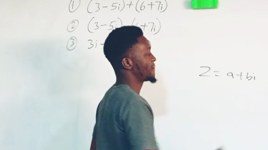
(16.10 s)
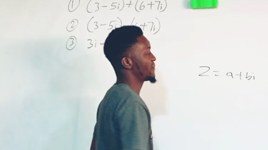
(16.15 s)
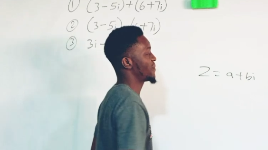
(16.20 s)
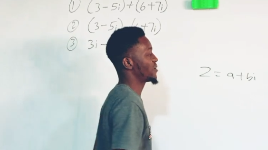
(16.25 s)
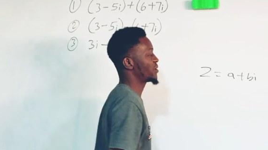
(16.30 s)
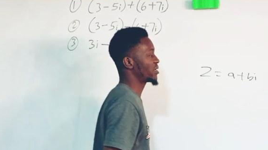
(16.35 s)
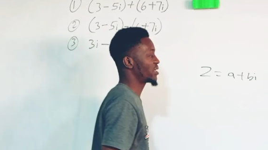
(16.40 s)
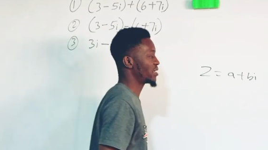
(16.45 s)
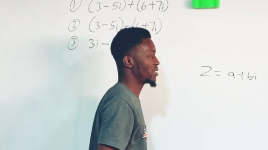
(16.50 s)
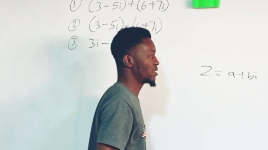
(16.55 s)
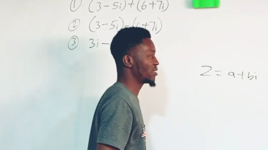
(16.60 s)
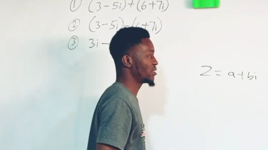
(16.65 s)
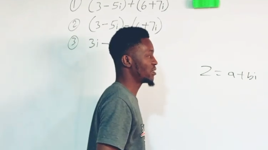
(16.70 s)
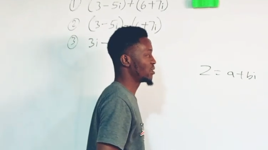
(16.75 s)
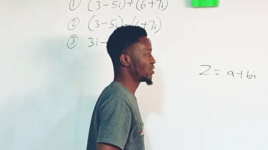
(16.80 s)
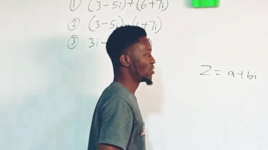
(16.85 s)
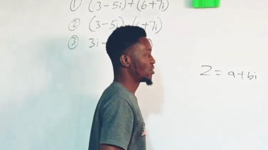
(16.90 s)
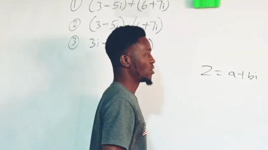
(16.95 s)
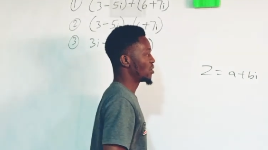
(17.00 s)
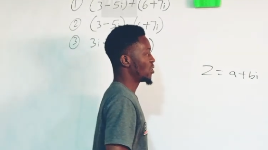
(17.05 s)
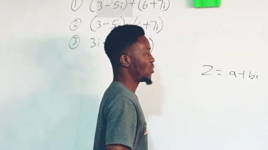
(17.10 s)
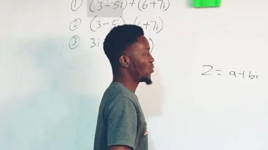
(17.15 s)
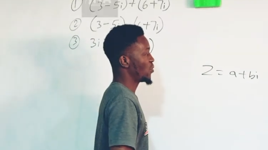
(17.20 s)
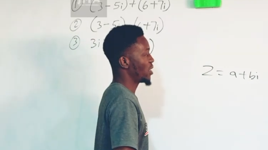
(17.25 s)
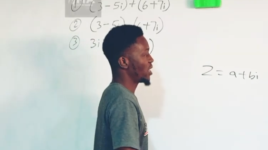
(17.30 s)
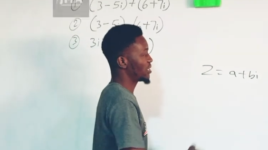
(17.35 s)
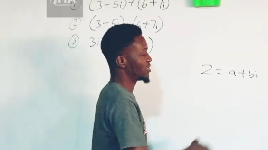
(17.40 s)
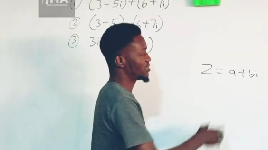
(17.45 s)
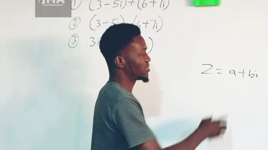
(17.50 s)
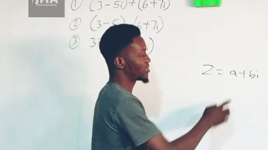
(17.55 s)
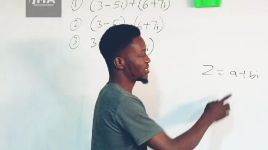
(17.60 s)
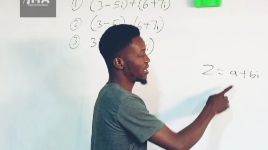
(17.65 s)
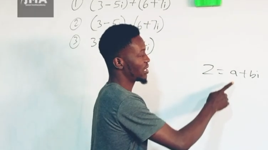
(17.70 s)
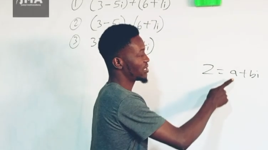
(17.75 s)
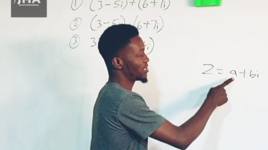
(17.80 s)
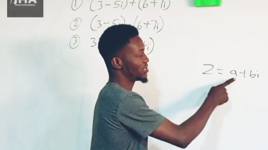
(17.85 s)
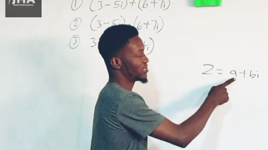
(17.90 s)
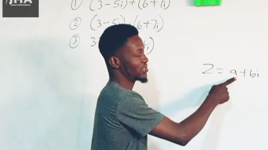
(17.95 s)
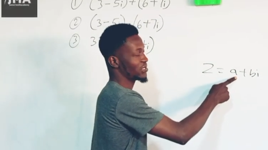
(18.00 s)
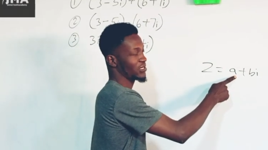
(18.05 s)
Okay, while this
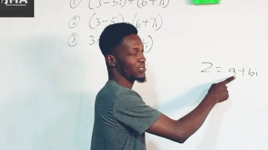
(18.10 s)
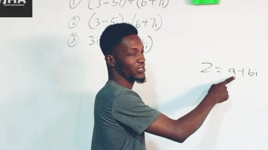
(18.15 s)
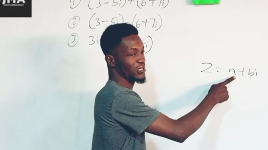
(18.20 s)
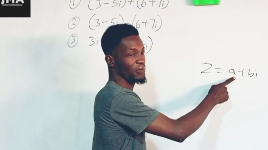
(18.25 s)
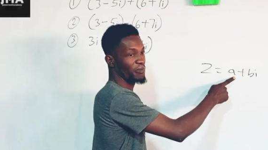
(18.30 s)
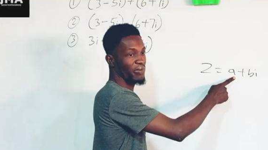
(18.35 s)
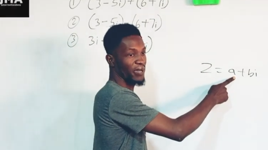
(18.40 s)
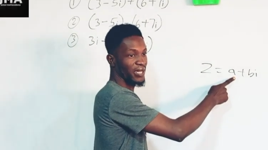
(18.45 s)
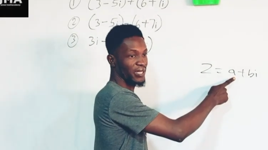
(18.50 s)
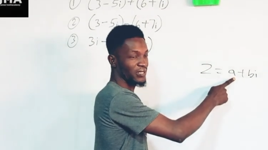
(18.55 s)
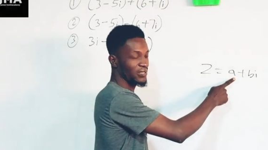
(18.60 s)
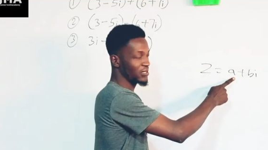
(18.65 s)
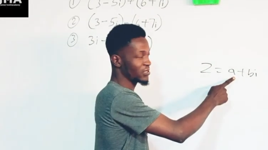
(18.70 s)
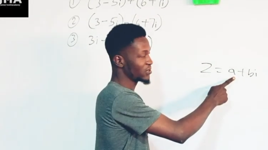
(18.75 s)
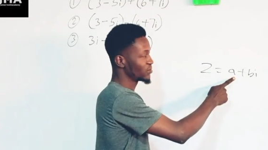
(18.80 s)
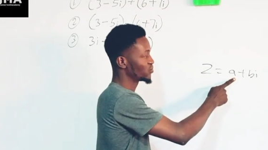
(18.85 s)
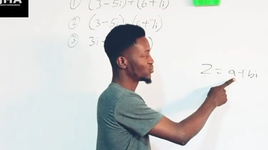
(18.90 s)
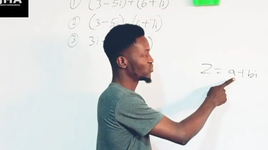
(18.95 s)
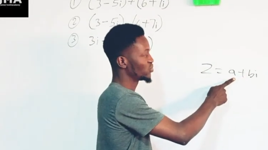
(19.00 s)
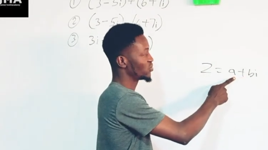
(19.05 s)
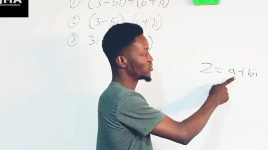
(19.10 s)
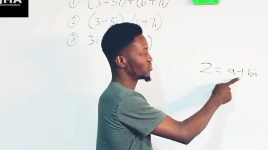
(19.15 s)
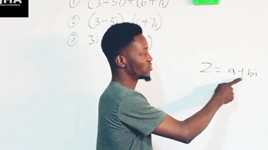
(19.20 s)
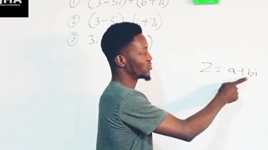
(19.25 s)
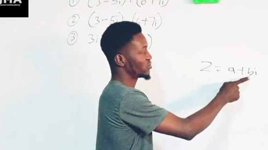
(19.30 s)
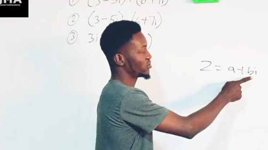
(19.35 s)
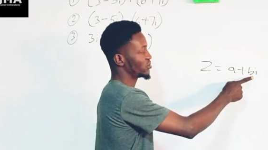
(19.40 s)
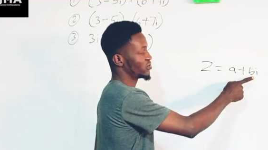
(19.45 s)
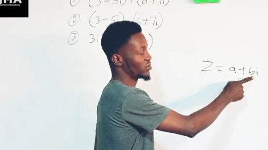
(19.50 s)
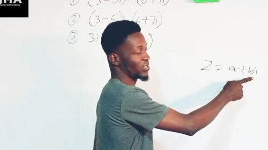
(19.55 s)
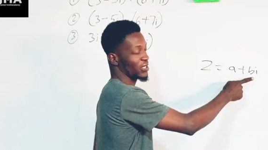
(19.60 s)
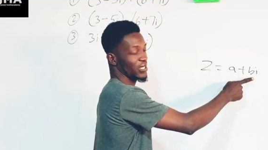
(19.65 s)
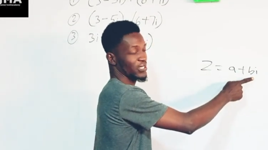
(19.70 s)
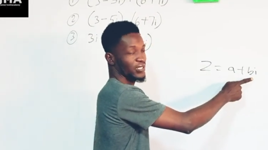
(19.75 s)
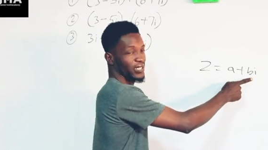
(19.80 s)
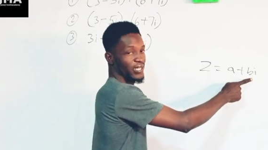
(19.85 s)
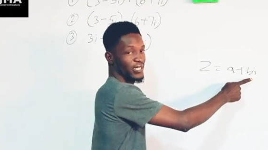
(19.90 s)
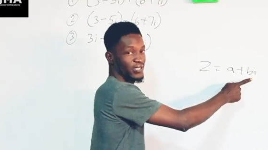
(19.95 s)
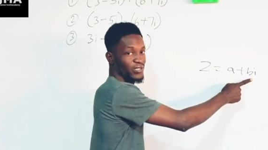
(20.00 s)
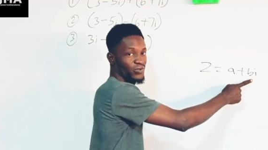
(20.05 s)
side is the real part, the other
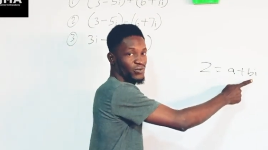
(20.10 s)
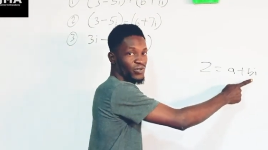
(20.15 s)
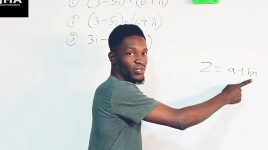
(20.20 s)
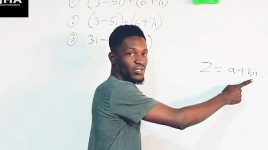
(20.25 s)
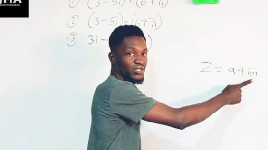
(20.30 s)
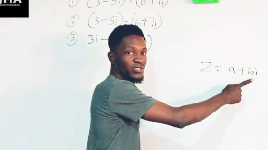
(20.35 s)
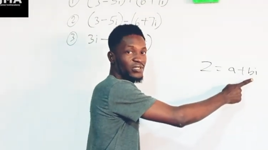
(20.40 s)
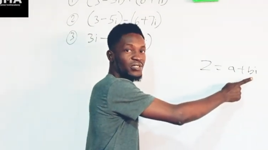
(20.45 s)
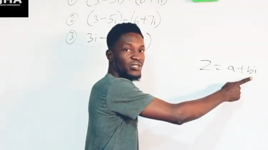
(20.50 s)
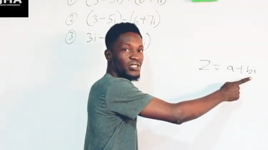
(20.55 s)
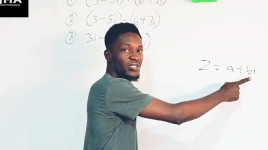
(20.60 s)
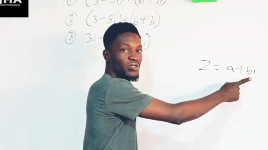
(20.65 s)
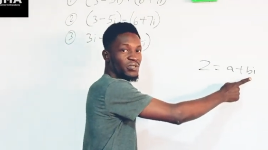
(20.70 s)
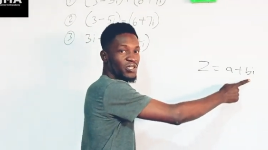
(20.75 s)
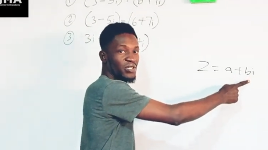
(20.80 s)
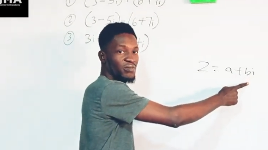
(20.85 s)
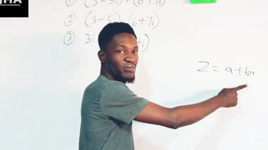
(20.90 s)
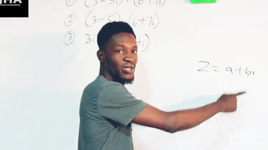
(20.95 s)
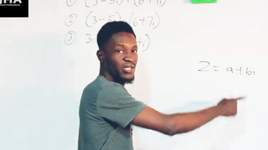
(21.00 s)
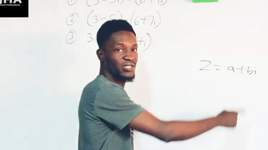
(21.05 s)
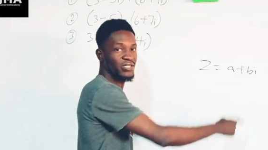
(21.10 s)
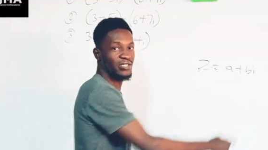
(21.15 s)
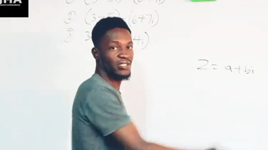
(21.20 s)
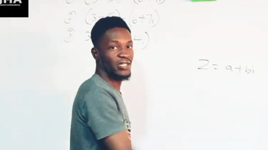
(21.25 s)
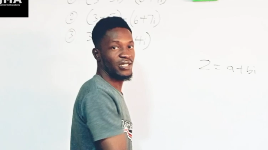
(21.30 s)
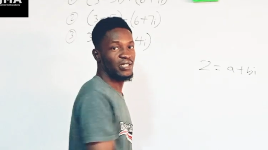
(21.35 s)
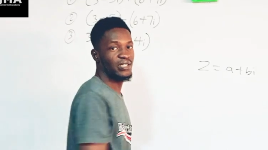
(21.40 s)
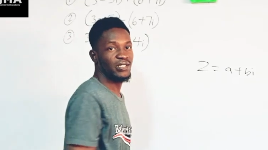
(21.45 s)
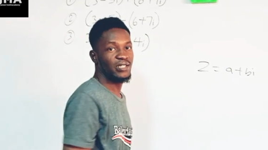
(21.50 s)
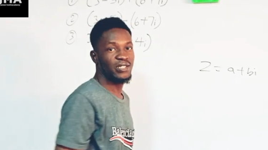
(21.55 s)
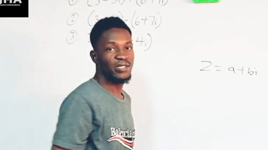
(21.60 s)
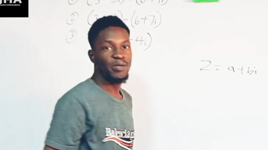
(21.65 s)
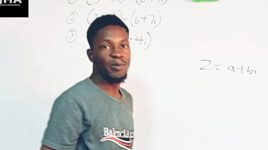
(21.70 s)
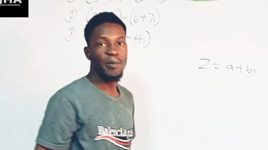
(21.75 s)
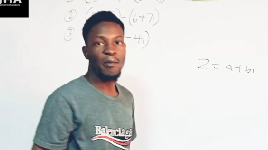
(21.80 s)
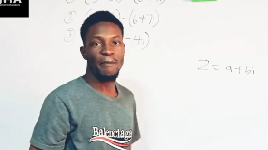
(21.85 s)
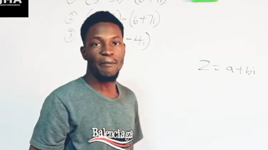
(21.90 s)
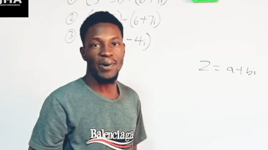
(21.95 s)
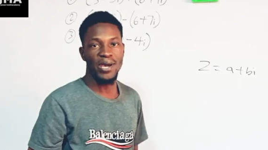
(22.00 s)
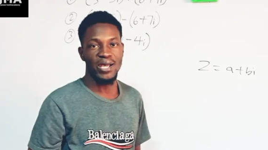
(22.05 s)
side is what? The imaginary
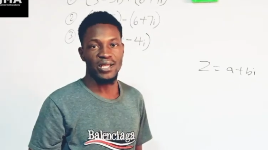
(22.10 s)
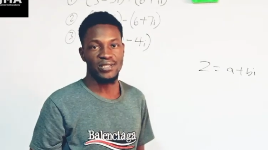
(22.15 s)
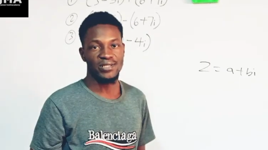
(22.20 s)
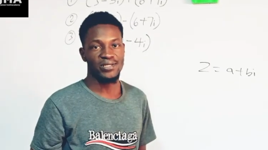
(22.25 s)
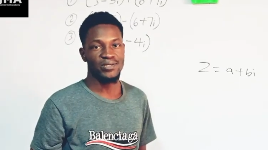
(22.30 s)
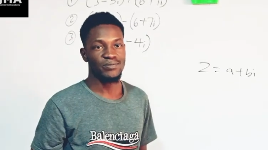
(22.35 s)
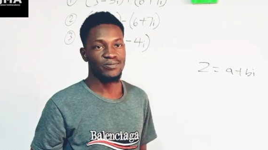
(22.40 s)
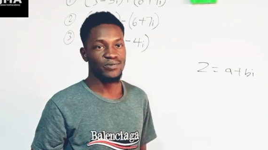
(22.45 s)
part.